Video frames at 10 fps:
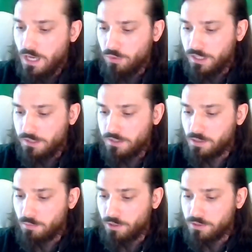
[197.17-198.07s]
we'll get into
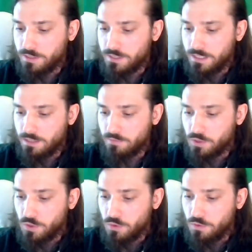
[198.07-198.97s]
some of those incentives
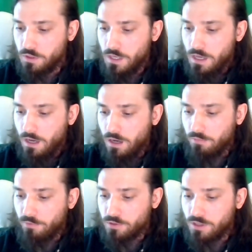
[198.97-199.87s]
too.
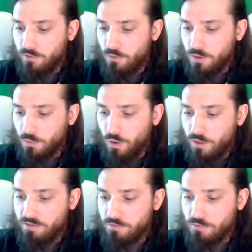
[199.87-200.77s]
First off, I want to run
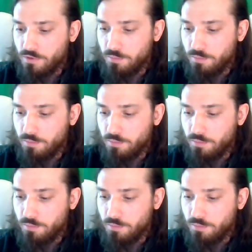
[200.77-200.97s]
through the